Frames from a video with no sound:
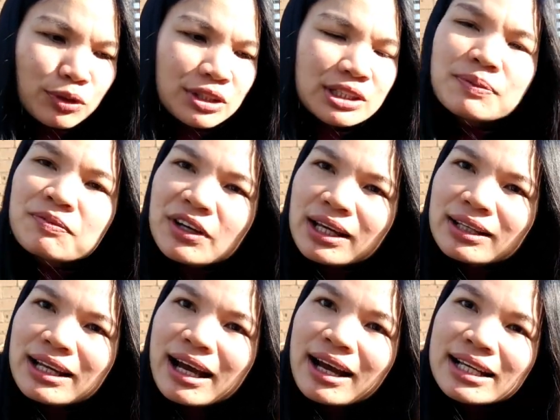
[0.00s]
It seems very
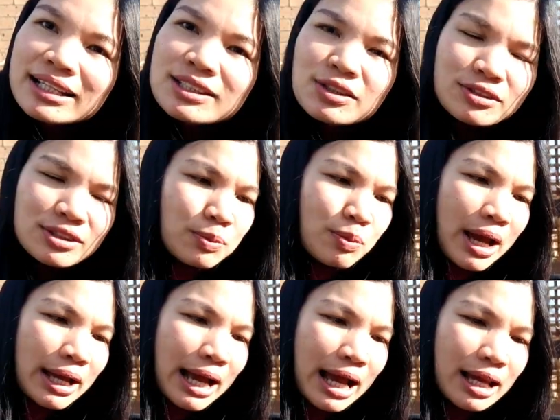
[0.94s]
nice, so that's
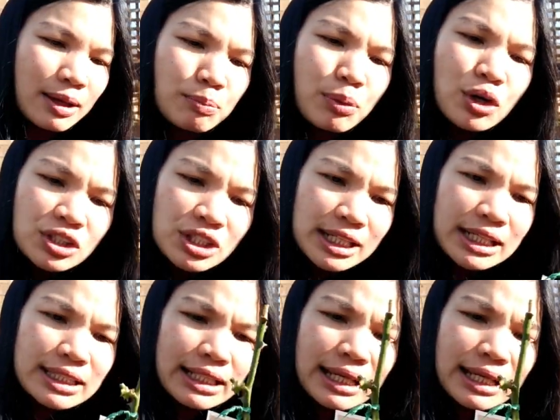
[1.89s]
why I bought it.